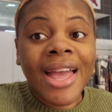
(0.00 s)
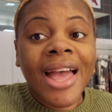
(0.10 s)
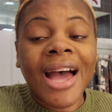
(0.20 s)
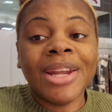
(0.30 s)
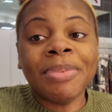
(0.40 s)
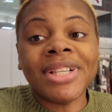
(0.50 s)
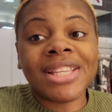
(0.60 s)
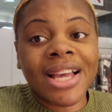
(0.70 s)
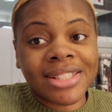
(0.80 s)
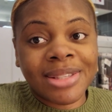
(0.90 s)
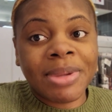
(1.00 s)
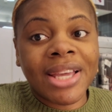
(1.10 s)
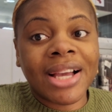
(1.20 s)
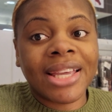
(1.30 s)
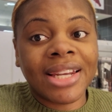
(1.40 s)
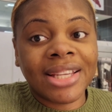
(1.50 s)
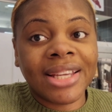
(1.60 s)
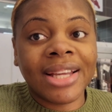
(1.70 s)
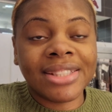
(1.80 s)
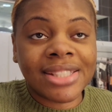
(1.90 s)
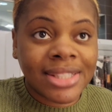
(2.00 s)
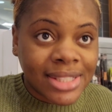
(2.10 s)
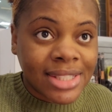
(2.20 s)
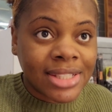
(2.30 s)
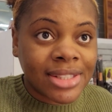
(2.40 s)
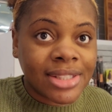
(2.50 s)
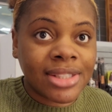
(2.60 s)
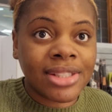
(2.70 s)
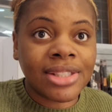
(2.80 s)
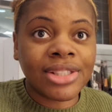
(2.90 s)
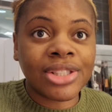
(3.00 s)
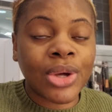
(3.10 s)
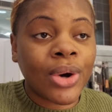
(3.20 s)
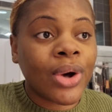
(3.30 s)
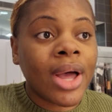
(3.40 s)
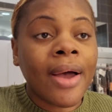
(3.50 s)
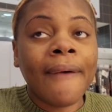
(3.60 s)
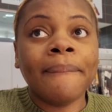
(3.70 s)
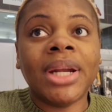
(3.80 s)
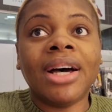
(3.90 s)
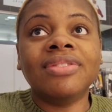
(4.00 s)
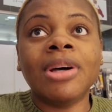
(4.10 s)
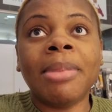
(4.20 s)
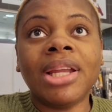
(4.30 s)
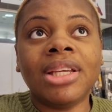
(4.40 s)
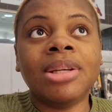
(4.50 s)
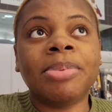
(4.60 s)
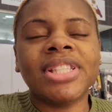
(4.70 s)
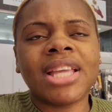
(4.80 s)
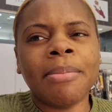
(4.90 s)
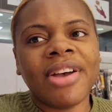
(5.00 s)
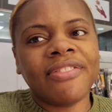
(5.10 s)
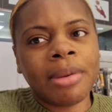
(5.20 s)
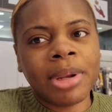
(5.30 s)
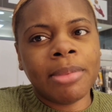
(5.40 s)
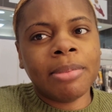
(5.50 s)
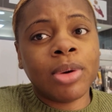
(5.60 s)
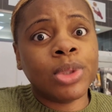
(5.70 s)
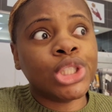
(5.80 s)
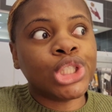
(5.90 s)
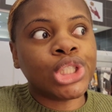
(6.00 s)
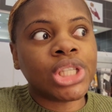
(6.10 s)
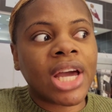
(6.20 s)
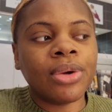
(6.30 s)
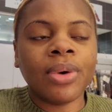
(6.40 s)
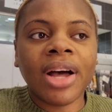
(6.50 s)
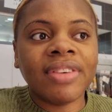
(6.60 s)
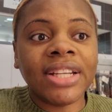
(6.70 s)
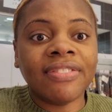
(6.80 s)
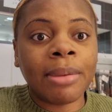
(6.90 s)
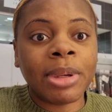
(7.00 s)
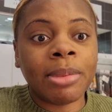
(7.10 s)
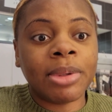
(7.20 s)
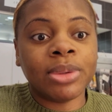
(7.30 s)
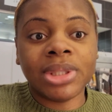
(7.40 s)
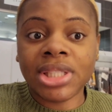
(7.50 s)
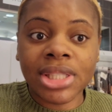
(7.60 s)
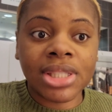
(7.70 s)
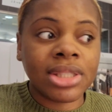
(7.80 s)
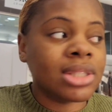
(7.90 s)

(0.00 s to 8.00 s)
And the person has to be a Canadian citizen. So when I have nobody, the person can be a family member, which I don't have any family member who's citizen.